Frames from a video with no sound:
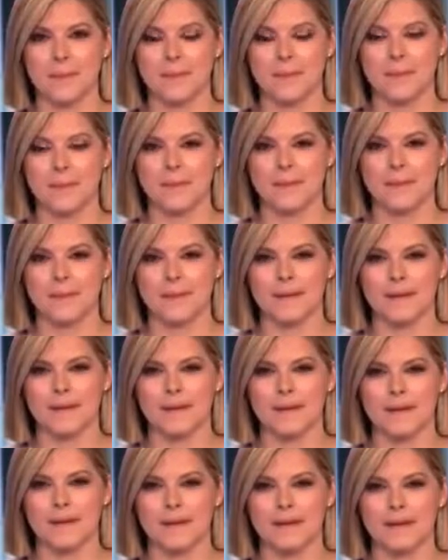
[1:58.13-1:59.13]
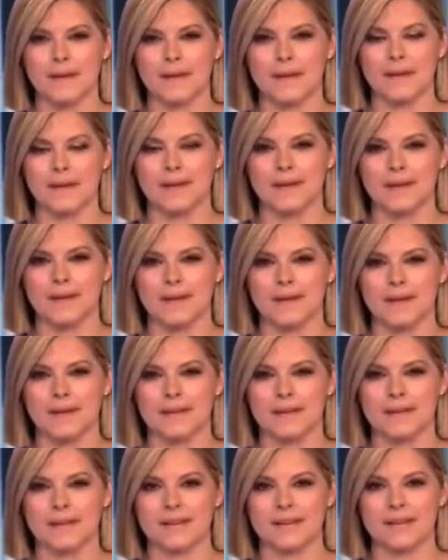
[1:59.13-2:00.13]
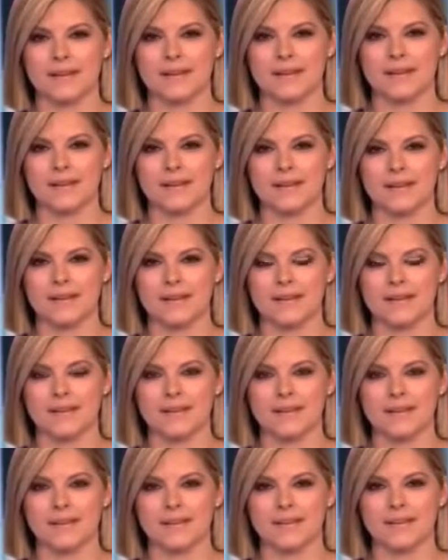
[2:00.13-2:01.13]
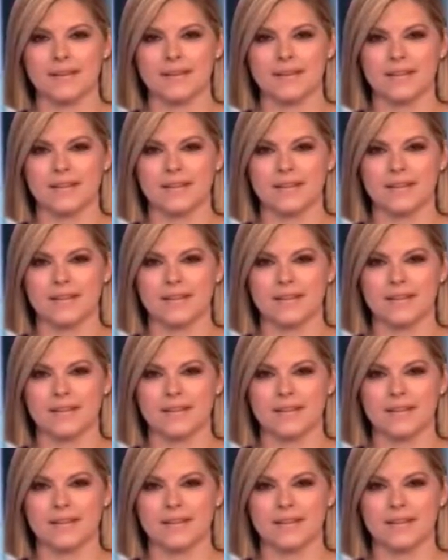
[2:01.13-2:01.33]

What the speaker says: (silent)